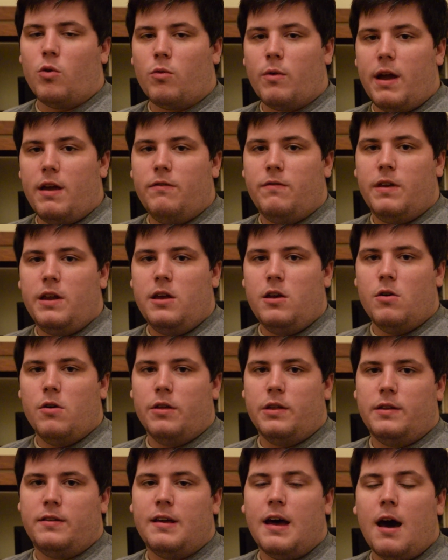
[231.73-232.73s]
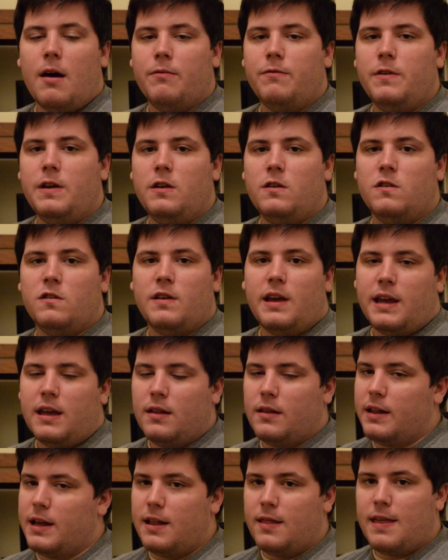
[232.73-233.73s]
great video on the top features. I
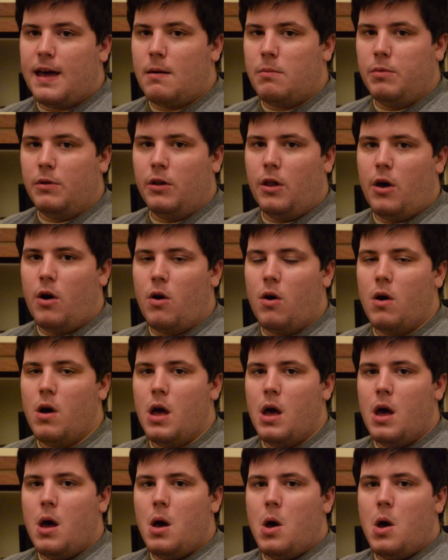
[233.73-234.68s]
can link that below.